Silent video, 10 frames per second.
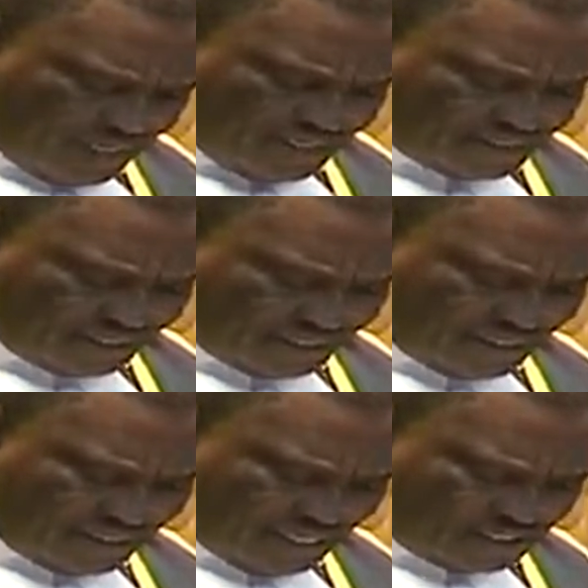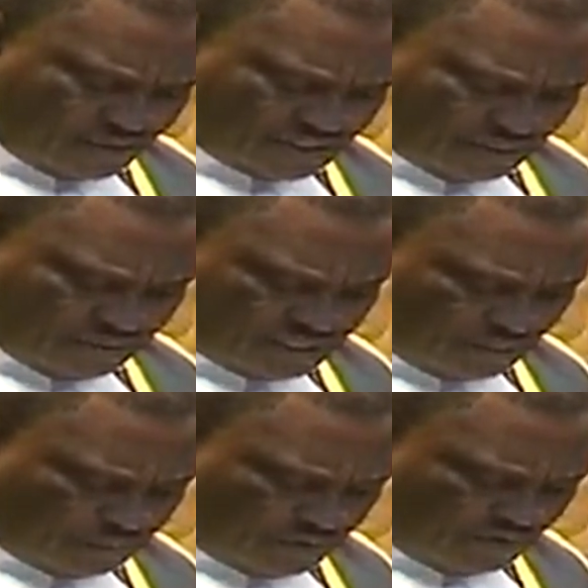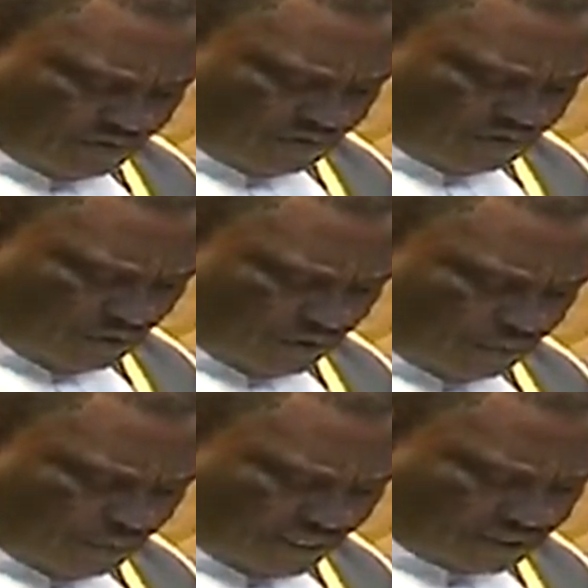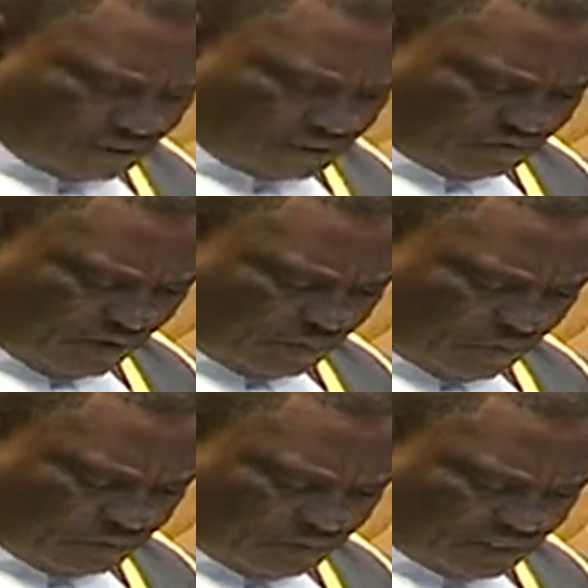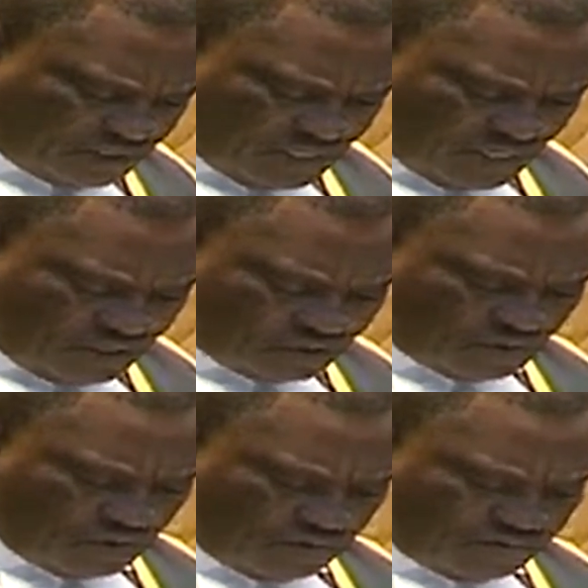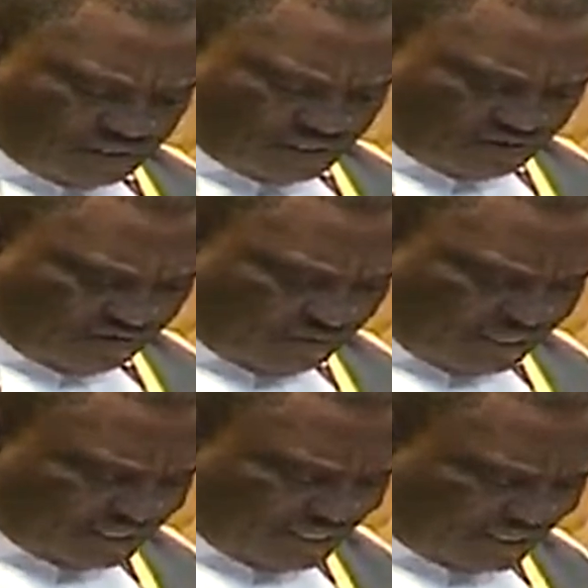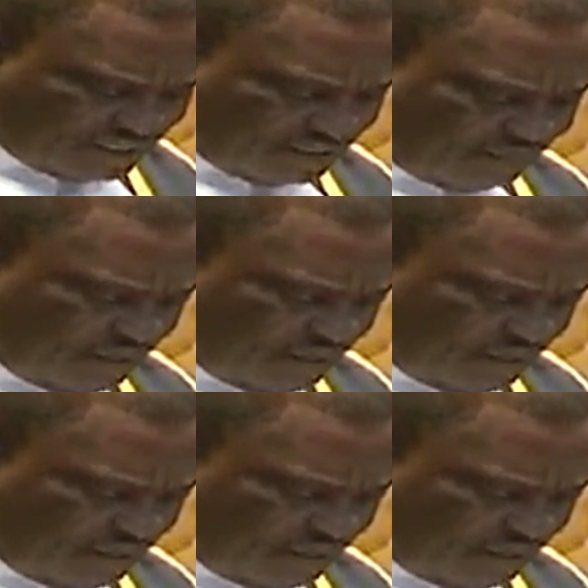in seeking the National Assembly's approval of the following persons for appointment to the offices of ambassadors,